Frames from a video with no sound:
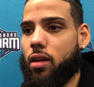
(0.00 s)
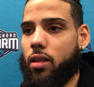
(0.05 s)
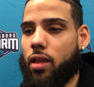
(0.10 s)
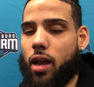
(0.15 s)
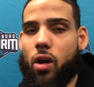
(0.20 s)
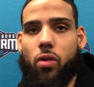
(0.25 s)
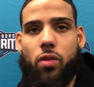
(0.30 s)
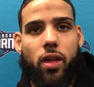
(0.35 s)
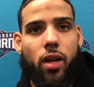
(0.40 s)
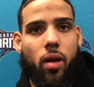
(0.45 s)

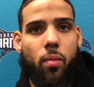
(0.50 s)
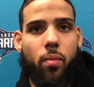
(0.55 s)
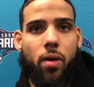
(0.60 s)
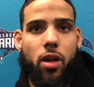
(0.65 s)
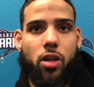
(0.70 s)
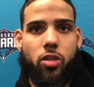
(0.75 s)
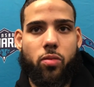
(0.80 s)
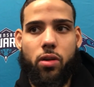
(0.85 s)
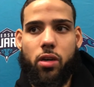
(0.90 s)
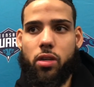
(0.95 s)
that I don't think
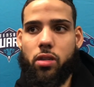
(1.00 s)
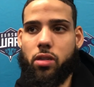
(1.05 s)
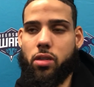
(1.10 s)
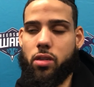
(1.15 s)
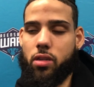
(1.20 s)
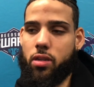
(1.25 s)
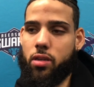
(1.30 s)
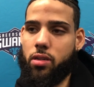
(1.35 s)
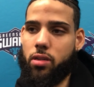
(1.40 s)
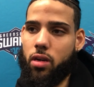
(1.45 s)
about as much
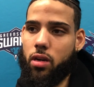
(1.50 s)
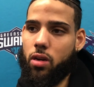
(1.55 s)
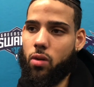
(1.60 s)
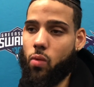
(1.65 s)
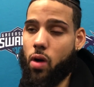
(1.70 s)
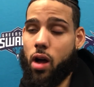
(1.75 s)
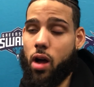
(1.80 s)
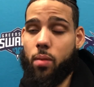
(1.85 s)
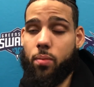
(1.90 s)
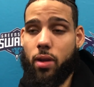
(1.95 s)
as
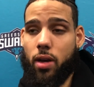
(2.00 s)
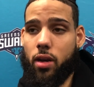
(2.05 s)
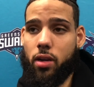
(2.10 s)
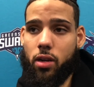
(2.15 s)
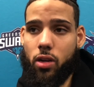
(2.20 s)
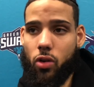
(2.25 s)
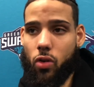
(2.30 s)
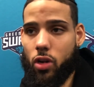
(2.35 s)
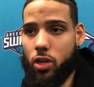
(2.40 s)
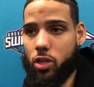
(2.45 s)
while I'm down
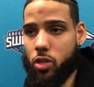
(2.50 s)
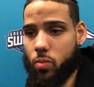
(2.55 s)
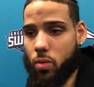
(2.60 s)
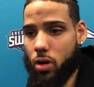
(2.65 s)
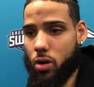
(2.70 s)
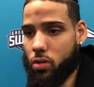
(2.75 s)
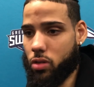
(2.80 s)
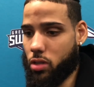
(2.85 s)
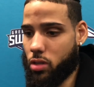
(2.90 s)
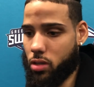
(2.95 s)
here in
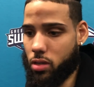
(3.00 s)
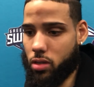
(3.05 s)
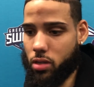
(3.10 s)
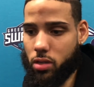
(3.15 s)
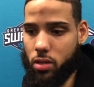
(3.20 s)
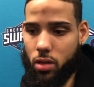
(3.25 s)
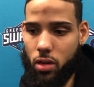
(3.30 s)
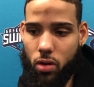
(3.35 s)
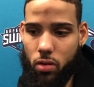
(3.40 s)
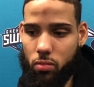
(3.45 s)
Greensboro is
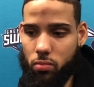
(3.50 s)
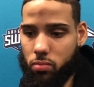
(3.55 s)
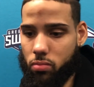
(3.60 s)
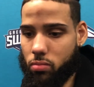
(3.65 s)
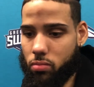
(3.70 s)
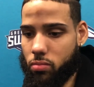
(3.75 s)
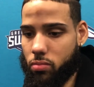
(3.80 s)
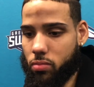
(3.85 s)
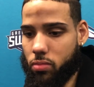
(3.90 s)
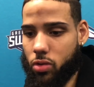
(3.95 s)
just, you know,
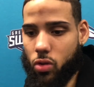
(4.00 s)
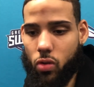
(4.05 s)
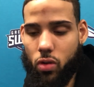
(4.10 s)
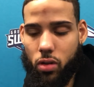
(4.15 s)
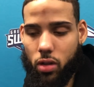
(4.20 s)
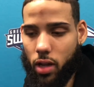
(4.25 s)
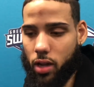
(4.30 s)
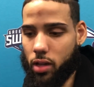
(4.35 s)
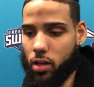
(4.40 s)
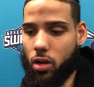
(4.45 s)

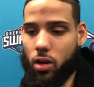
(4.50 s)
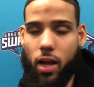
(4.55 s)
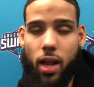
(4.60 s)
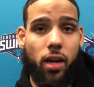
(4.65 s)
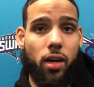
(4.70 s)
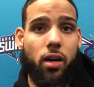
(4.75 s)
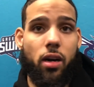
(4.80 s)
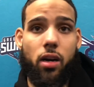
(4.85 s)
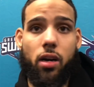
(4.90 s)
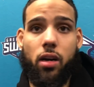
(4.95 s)
doing, like, learn how
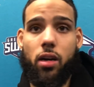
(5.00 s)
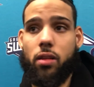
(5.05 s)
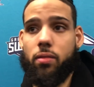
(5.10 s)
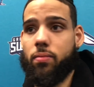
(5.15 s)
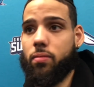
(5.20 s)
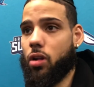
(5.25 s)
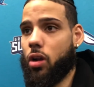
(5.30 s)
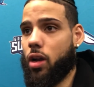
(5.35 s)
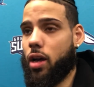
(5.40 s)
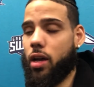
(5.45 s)
to cut,
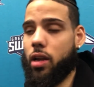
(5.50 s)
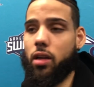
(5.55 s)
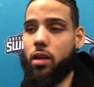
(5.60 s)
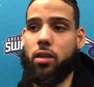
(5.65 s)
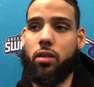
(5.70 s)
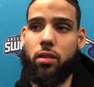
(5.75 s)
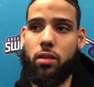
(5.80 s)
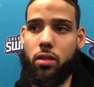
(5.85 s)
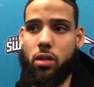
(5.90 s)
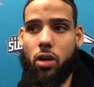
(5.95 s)
learn how to,
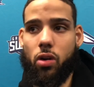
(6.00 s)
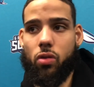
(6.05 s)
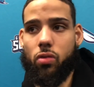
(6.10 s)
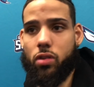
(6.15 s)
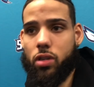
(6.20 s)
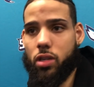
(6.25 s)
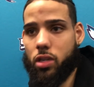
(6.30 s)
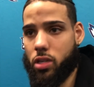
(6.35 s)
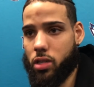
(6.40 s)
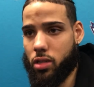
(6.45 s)
you know,
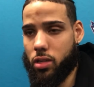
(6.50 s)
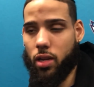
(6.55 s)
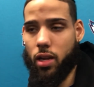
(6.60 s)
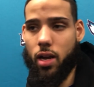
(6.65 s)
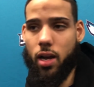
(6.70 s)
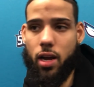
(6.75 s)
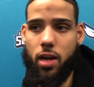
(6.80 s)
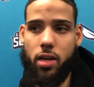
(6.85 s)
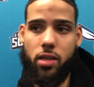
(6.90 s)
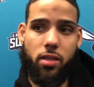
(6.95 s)
dish it to
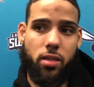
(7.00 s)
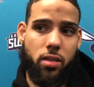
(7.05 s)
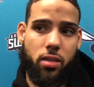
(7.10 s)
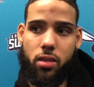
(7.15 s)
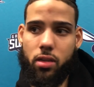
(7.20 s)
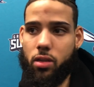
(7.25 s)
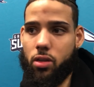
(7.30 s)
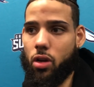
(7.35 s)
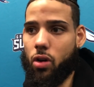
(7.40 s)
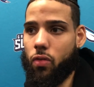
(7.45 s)
guys,
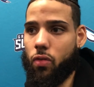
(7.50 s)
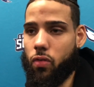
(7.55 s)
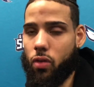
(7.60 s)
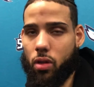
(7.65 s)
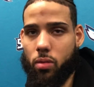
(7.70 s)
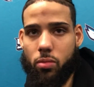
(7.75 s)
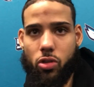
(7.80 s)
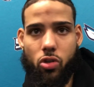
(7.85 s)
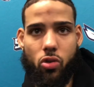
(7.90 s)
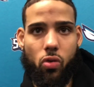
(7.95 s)
you know, for
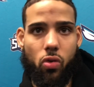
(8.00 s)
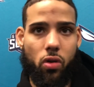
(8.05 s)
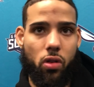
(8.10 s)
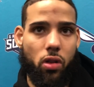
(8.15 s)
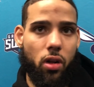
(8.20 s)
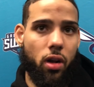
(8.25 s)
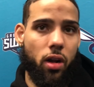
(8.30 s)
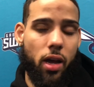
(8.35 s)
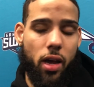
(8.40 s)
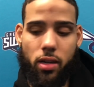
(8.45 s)
them to score,
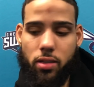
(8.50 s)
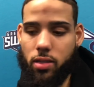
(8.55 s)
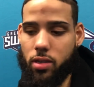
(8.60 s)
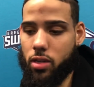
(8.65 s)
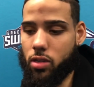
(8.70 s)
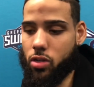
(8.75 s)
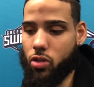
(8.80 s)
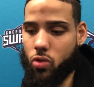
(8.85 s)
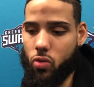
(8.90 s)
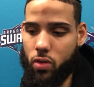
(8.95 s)
learn how to
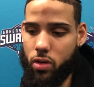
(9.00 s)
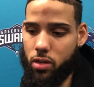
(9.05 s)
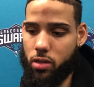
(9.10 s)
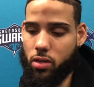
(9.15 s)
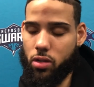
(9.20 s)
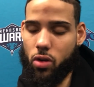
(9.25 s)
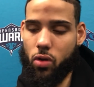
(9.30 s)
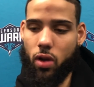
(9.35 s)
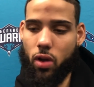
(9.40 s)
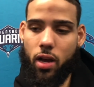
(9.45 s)
set
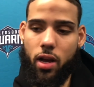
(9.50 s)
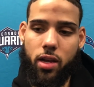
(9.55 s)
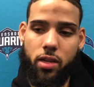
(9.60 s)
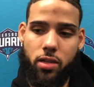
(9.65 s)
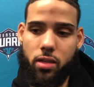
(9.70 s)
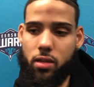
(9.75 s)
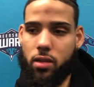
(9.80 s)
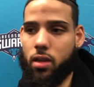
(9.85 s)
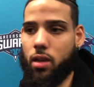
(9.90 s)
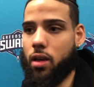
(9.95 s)
screens so guys
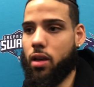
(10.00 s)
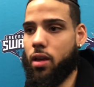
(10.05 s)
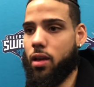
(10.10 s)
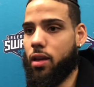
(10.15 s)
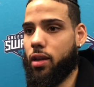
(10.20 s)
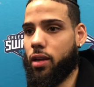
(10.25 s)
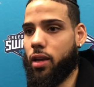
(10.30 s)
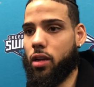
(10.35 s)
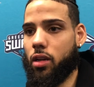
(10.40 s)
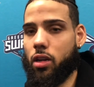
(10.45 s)
can
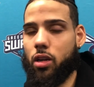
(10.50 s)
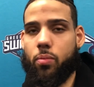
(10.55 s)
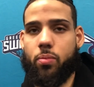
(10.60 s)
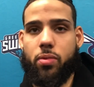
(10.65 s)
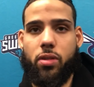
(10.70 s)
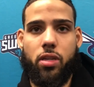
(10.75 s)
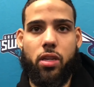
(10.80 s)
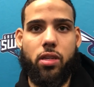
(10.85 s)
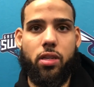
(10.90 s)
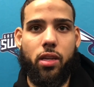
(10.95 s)
get in a good
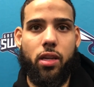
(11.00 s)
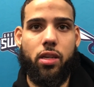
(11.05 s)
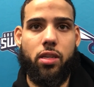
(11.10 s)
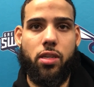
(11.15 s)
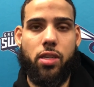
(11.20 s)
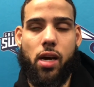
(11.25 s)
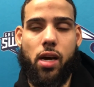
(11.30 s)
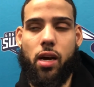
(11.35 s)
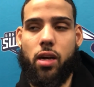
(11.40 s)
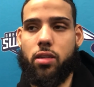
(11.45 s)
position to get
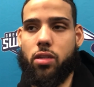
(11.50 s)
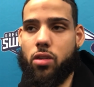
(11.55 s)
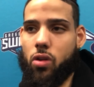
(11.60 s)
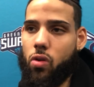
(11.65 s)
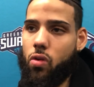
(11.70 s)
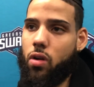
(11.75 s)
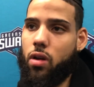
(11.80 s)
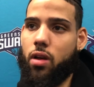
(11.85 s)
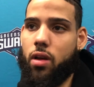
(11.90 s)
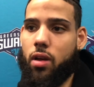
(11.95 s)
shots.
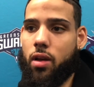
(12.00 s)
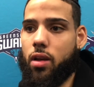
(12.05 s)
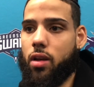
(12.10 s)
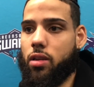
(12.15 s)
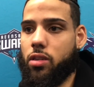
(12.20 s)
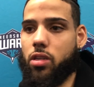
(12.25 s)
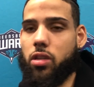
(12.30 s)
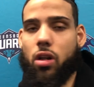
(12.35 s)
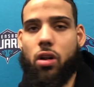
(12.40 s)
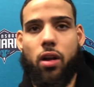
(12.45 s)
So
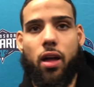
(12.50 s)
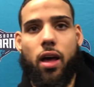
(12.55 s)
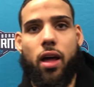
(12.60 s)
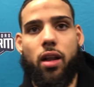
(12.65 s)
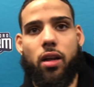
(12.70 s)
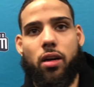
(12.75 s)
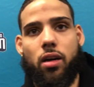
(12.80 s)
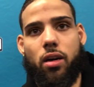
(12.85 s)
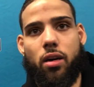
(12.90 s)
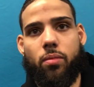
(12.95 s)
just learn how
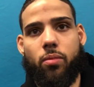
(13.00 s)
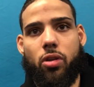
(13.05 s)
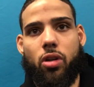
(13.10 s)
to,